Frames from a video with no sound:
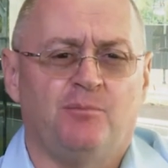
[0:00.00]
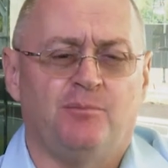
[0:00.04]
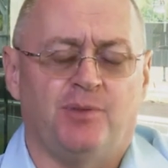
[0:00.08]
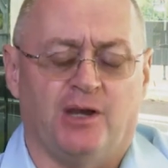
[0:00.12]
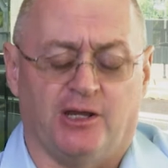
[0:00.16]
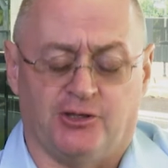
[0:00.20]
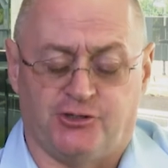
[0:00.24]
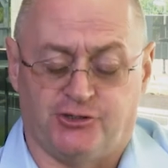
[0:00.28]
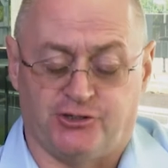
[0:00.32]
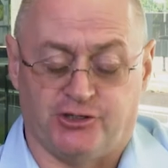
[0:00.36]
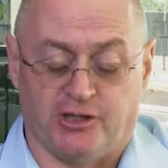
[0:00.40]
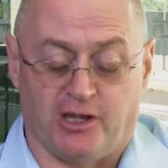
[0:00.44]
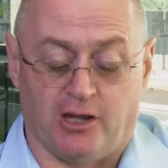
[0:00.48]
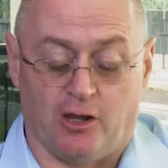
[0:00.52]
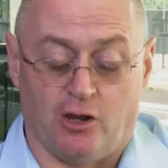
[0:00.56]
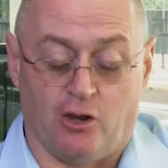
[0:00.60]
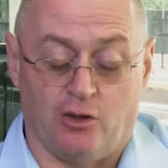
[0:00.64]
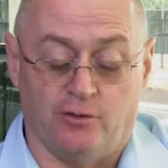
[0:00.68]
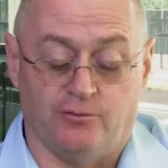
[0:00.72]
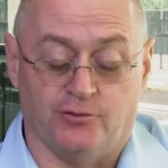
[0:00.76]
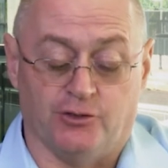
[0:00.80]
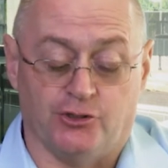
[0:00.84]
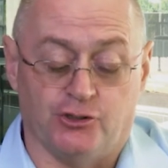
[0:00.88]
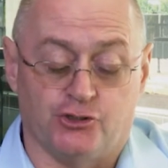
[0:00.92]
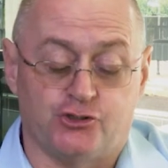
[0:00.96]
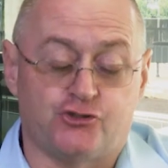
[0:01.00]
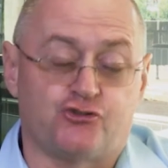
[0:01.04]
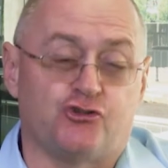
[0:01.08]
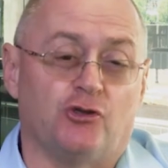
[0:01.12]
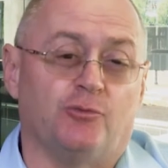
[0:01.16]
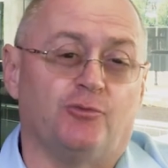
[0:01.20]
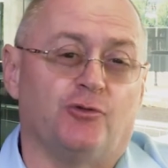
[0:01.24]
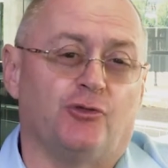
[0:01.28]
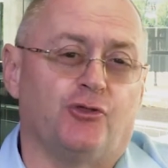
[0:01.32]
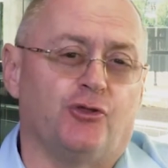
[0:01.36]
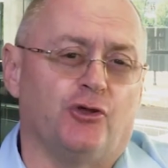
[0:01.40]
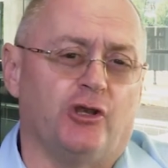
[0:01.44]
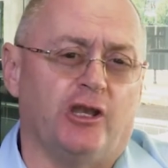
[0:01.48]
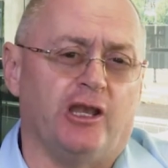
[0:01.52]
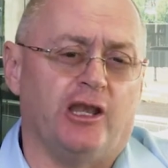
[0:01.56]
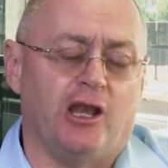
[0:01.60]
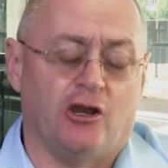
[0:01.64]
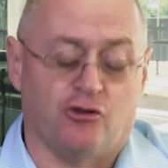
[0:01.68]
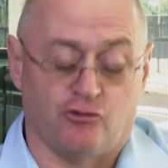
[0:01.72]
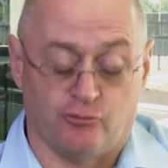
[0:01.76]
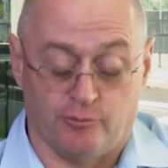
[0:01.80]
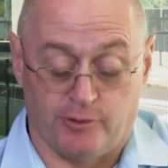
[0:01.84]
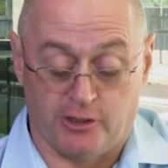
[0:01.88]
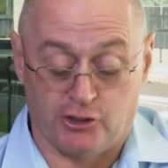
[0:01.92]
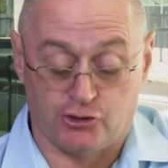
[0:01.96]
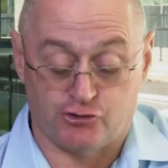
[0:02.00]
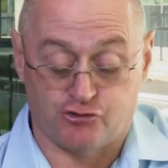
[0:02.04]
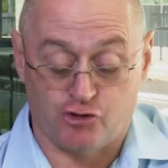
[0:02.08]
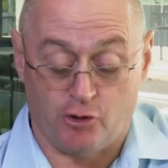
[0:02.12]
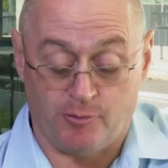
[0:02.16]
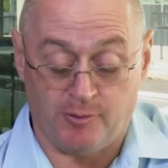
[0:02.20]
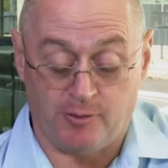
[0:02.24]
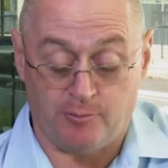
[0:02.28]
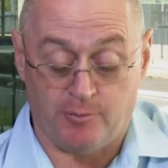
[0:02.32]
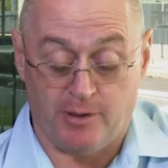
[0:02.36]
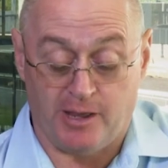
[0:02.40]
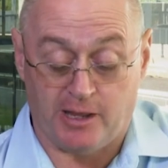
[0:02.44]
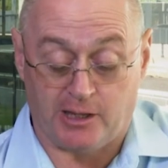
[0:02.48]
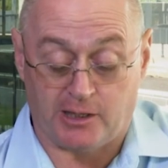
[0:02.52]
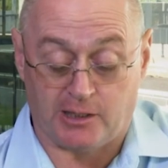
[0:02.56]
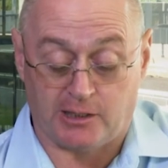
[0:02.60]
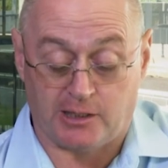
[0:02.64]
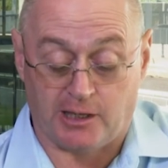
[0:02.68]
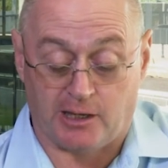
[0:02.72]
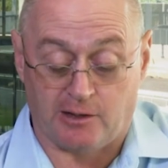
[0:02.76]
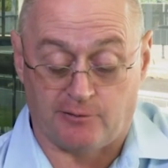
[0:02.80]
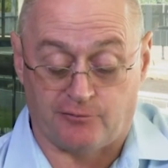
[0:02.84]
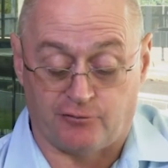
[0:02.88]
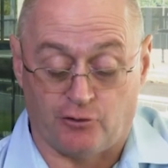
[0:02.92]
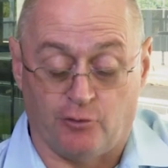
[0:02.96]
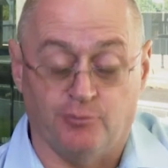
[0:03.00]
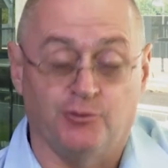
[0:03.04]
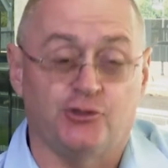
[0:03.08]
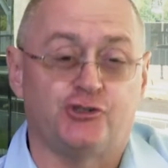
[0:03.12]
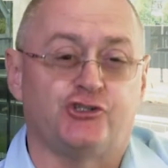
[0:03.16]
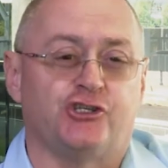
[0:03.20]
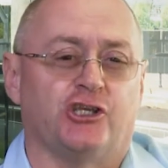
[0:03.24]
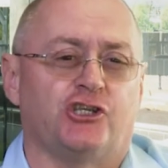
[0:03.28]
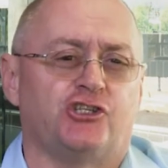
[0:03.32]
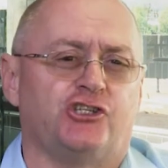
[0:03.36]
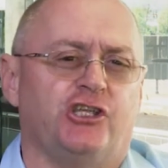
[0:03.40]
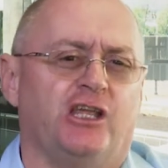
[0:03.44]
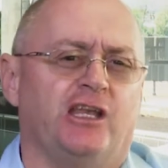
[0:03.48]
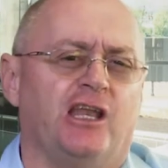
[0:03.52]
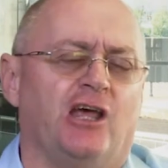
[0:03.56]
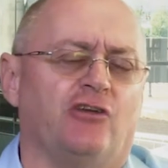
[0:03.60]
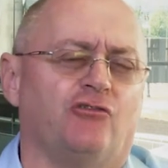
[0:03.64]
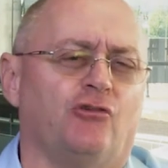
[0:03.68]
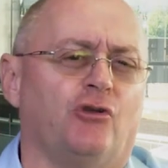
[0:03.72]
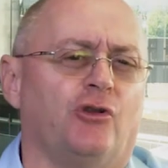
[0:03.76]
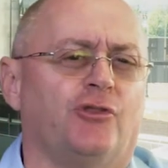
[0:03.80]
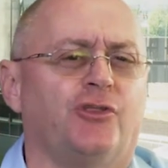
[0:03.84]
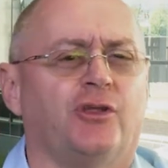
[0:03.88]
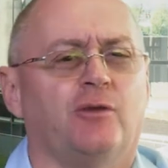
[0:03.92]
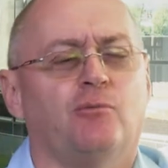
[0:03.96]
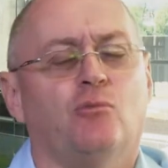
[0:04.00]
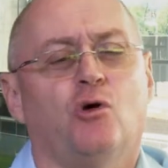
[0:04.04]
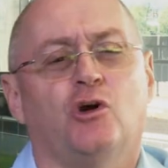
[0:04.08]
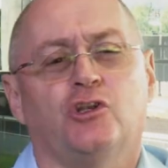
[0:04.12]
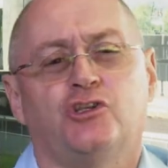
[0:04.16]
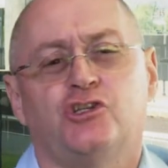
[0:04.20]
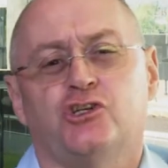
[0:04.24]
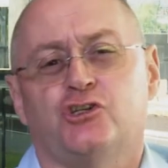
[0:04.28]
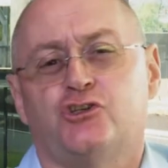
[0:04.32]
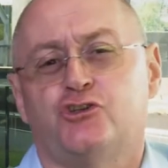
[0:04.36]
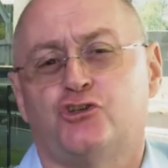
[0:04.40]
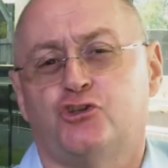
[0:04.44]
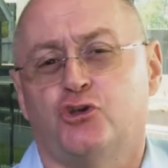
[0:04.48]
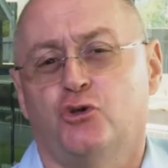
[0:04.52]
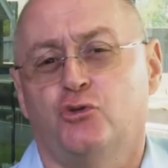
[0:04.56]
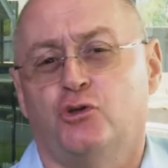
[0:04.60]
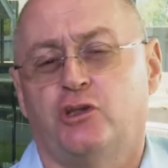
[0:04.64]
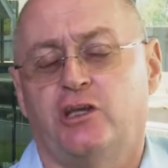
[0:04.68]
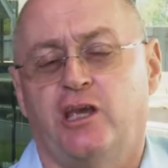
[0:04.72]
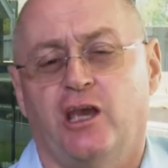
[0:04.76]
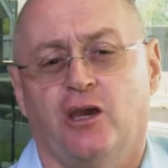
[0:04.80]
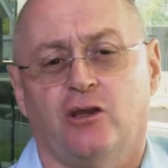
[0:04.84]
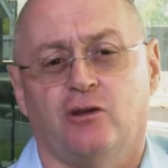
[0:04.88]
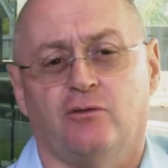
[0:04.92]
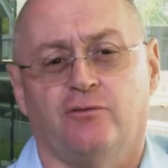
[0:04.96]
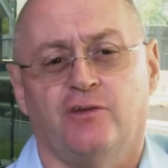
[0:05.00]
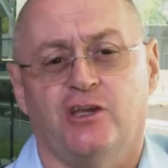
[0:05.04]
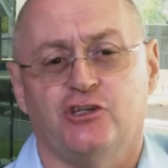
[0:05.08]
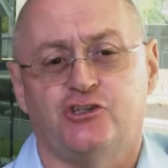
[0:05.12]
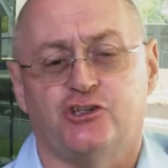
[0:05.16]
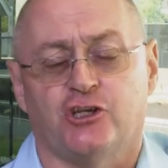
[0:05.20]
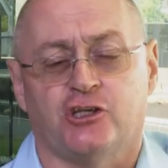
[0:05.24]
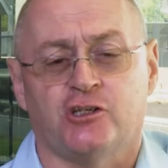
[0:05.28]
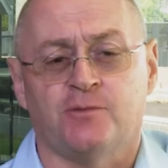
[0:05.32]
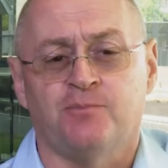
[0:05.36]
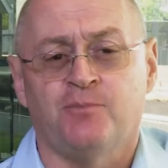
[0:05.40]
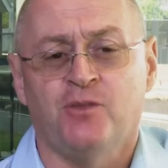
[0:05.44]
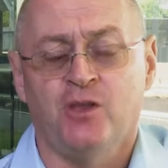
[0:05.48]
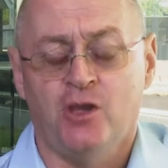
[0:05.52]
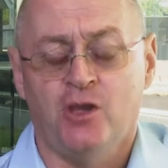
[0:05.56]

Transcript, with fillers: But uh, over this trip of 1,300 metres, dropping back uh, from the 1,600, I think might just suit Count of Essex.